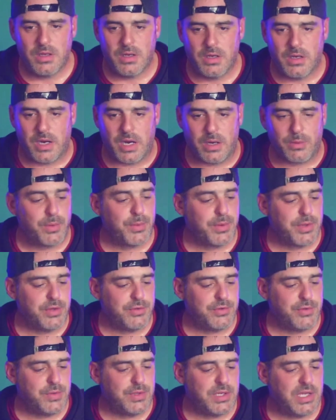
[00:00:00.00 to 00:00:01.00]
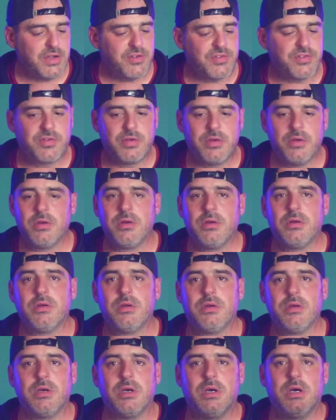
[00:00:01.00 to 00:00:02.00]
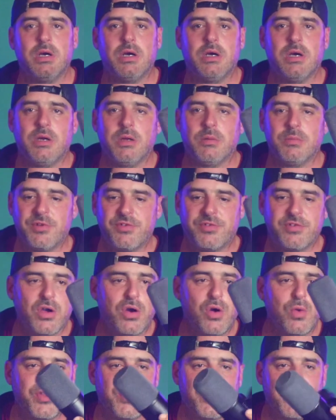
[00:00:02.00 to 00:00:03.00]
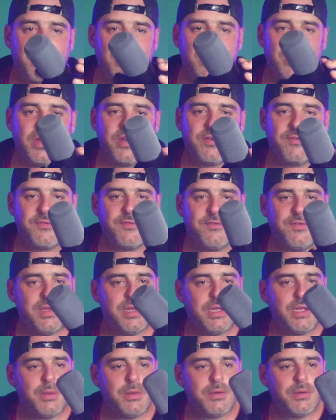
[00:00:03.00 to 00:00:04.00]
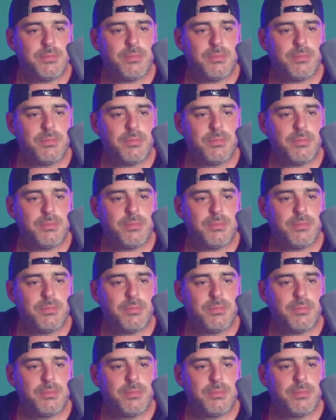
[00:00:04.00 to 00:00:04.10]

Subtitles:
All right, what are we going to do next? Let's go with the Fifine